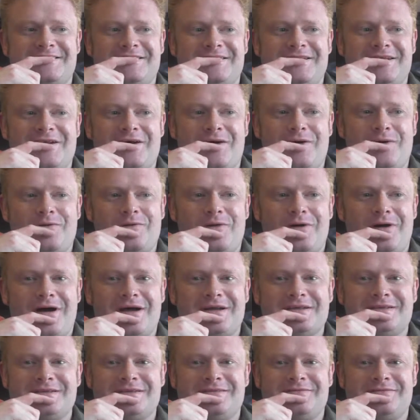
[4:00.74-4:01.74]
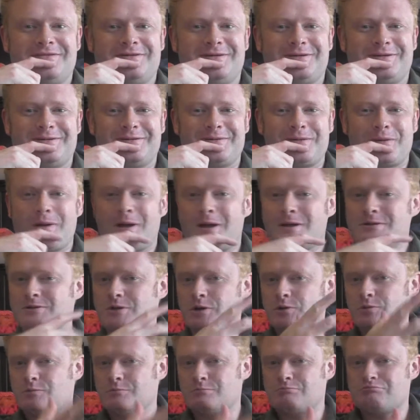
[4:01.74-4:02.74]
I
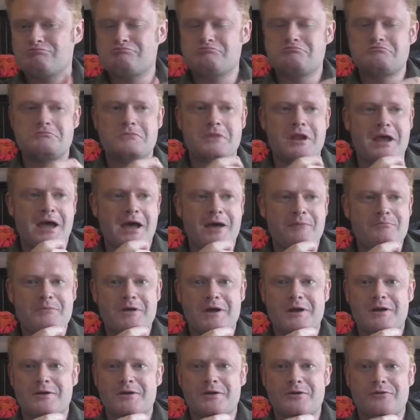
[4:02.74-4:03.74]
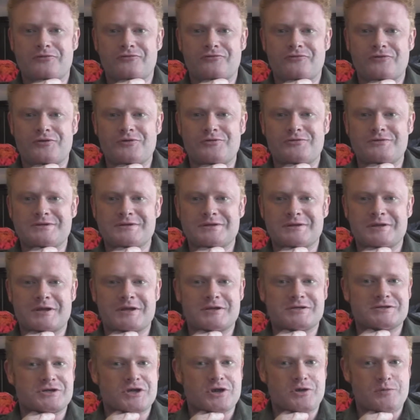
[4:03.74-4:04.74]
don't nap, and I go through till the
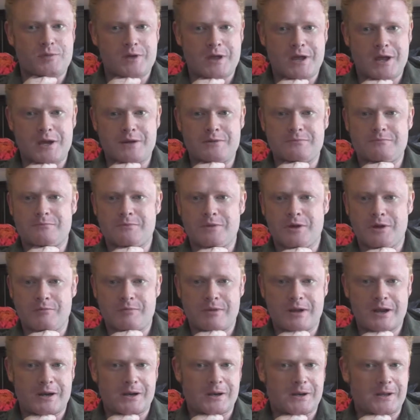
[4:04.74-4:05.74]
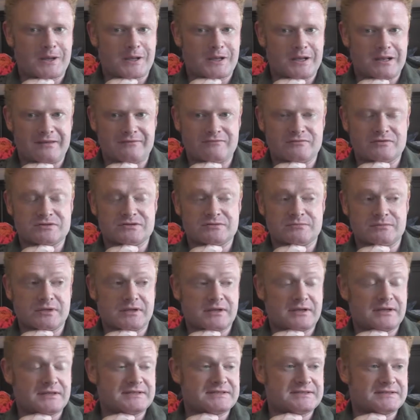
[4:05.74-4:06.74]
kids go to bed, and go to bed at like 11 or
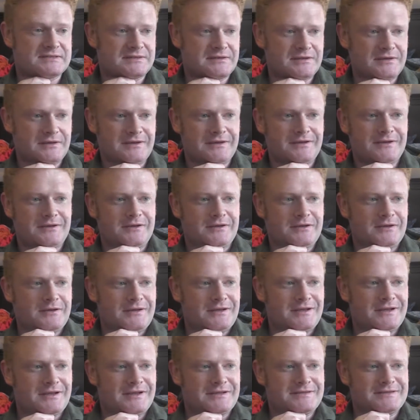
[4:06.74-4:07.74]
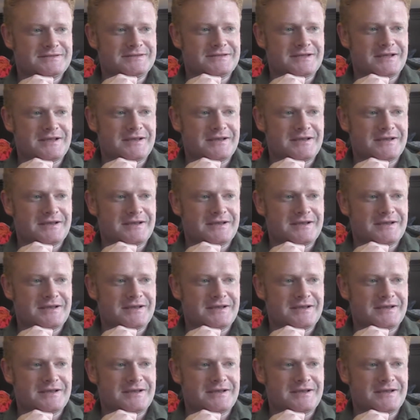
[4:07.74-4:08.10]
something, and it's